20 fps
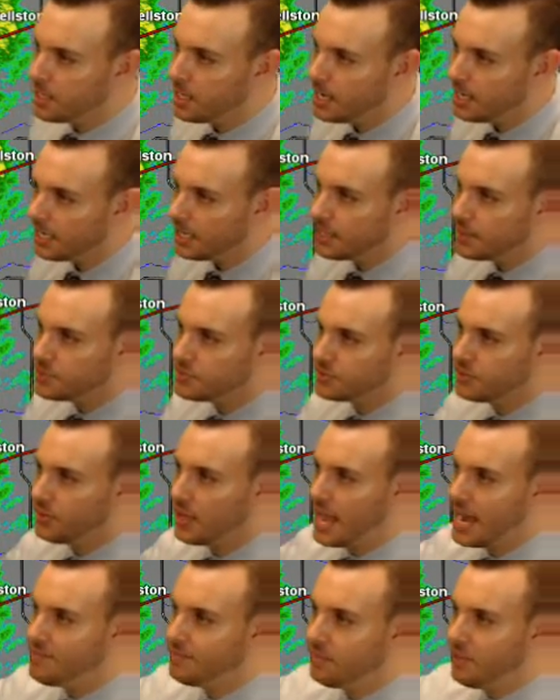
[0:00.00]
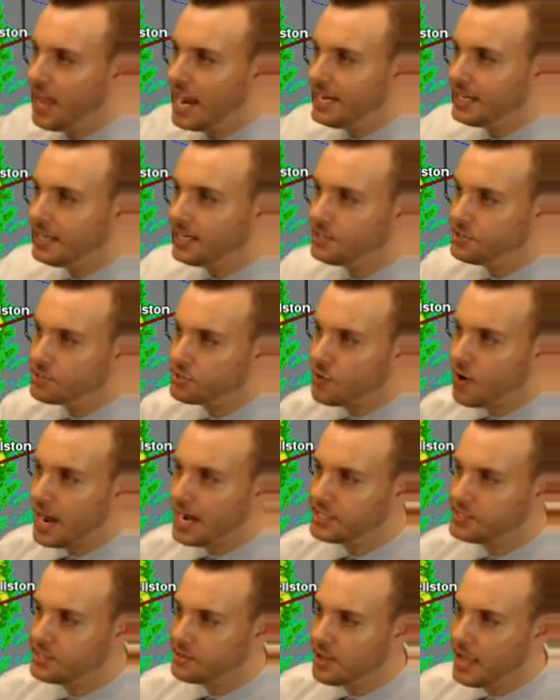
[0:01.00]
Again, there's the live lightning
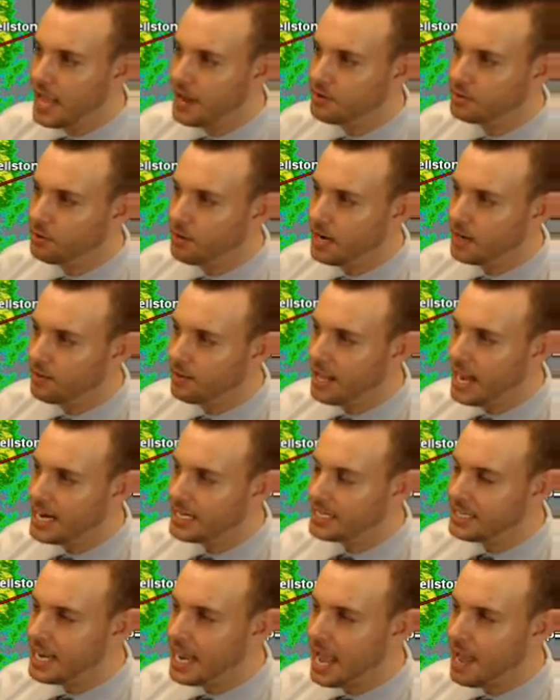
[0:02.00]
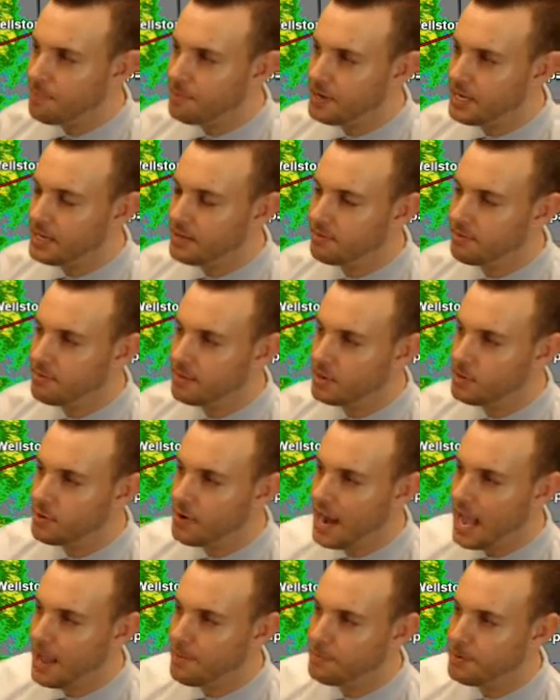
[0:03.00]
strikes, cloud to ground lightning happening,
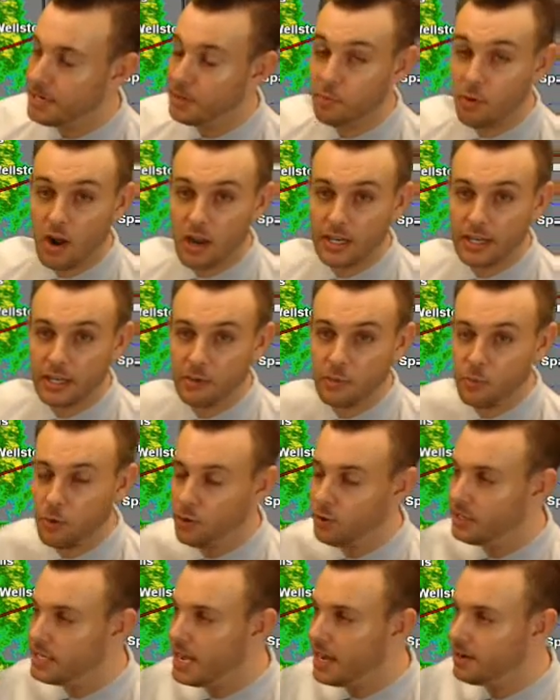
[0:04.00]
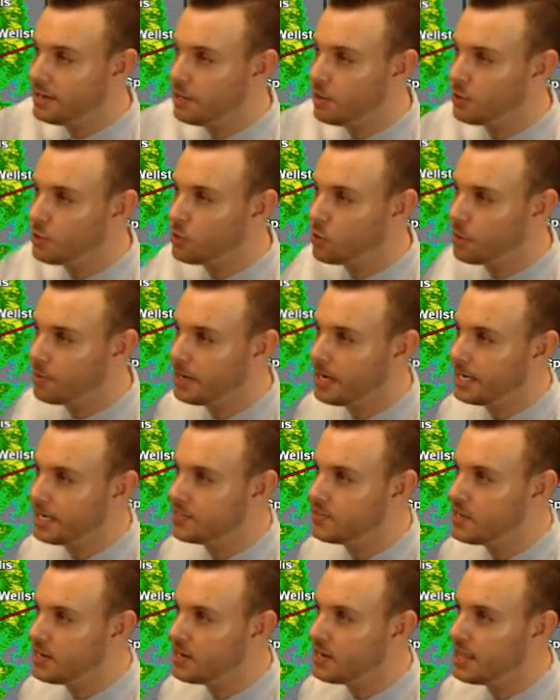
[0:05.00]
thunder happening, rocking and rolling down here in Norman, I
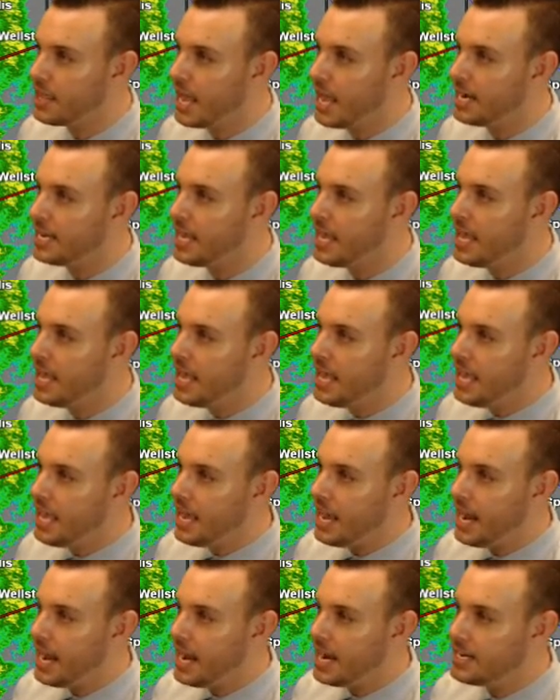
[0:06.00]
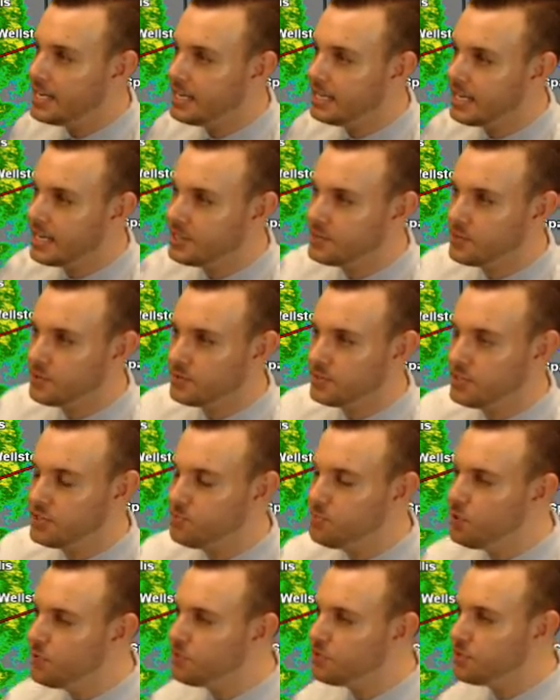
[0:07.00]
can tell you that. And again, so as
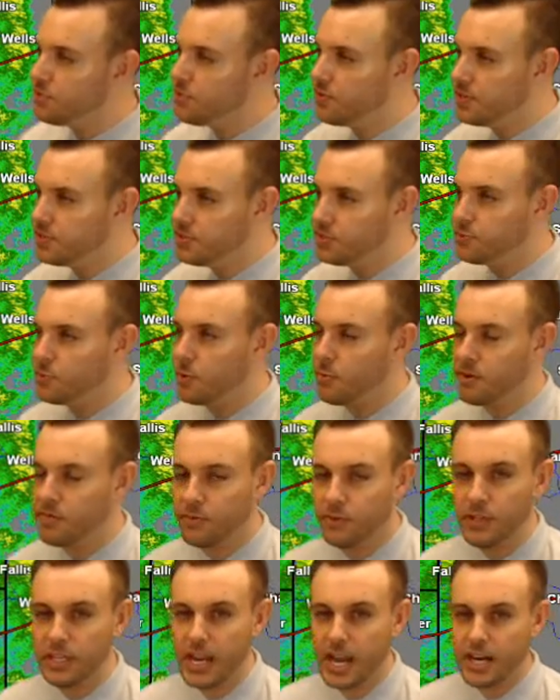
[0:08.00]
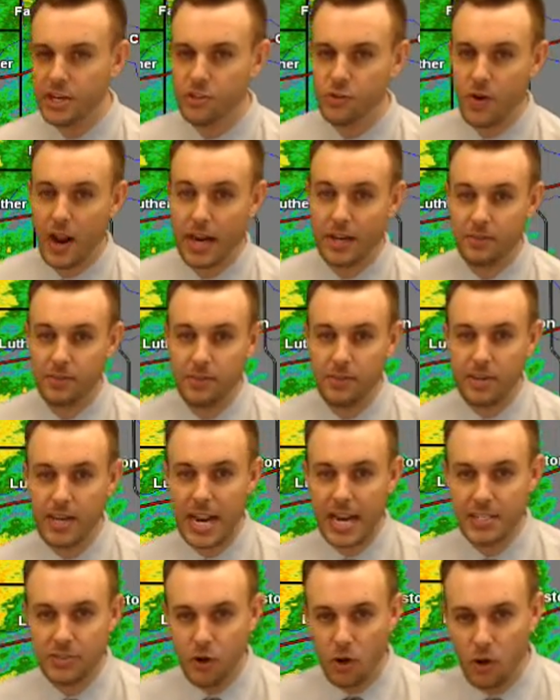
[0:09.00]
this moves through, this is what we've really got to track through the
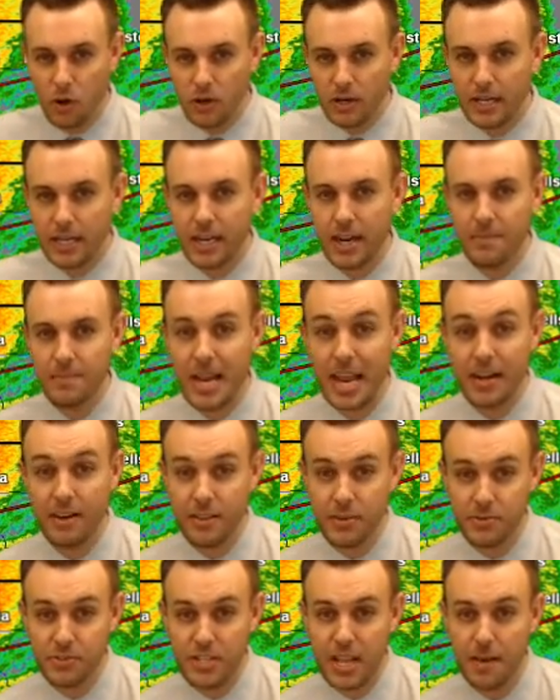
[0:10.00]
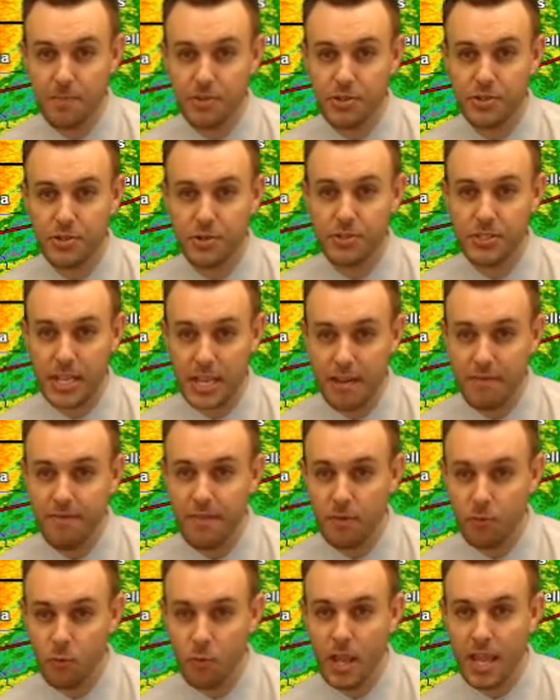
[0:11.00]
day. It's all going to come down to those temperatures
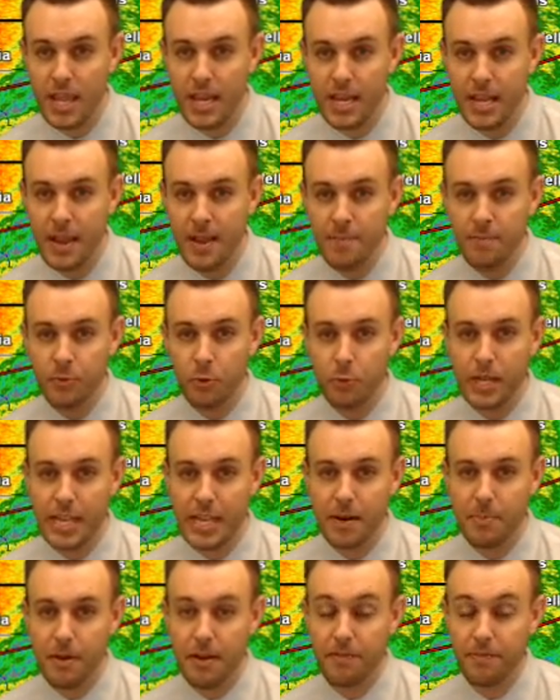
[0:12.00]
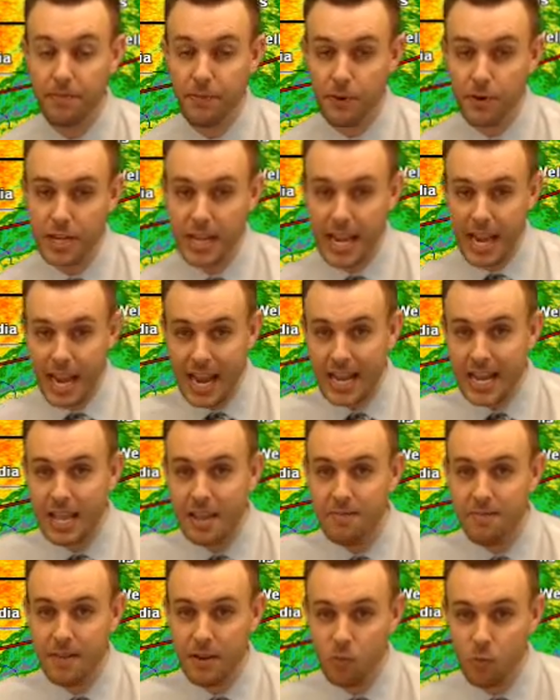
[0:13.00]
if and when we get above 30 and
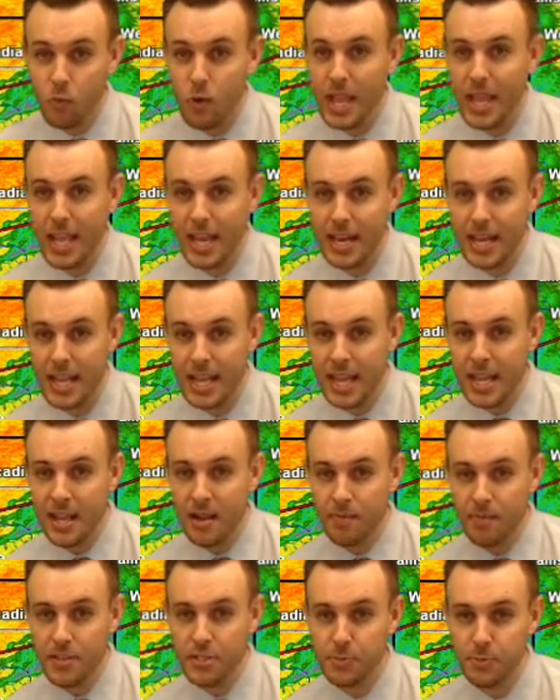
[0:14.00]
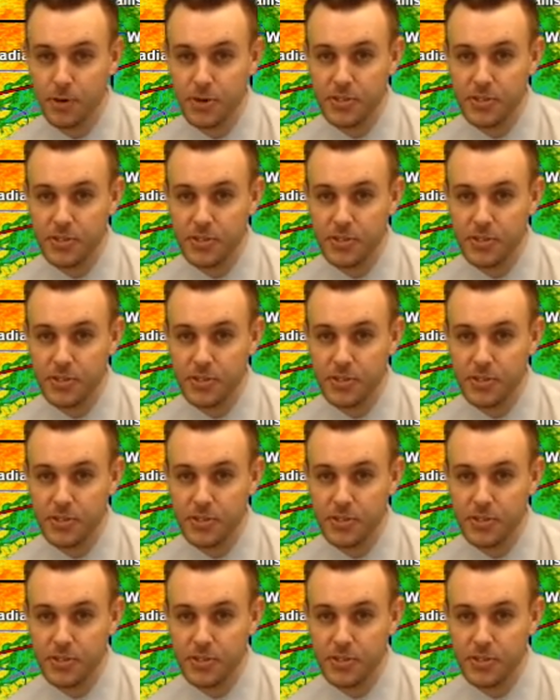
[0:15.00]
if and when this